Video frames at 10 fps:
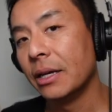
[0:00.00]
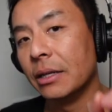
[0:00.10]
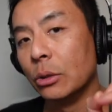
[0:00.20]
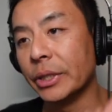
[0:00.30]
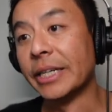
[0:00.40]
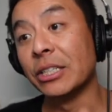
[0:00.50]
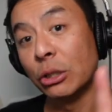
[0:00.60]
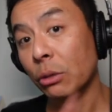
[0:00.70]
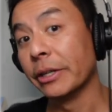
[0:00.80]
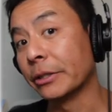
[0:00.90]
looking at
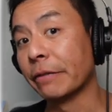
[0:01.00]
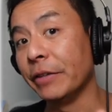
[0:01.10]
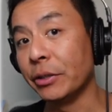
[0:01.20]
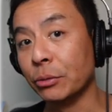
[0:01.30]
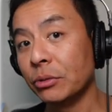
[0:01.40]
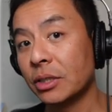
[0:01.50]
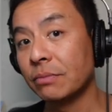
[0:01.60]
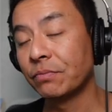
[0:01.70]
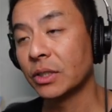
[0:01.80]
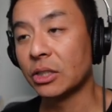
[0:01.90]
two electric vehicles,
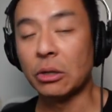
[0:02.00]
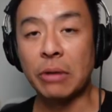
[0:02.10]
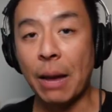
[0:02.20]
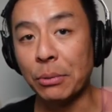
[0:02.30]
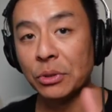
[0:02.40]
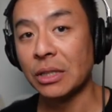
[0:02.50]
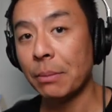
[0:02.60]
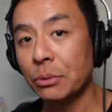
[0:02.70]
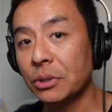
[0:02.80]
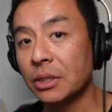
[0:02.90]
so apples and
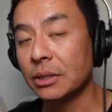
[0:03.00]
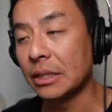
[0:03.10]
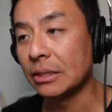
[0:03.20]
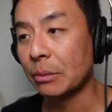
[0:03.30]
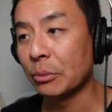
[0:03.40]
apples in some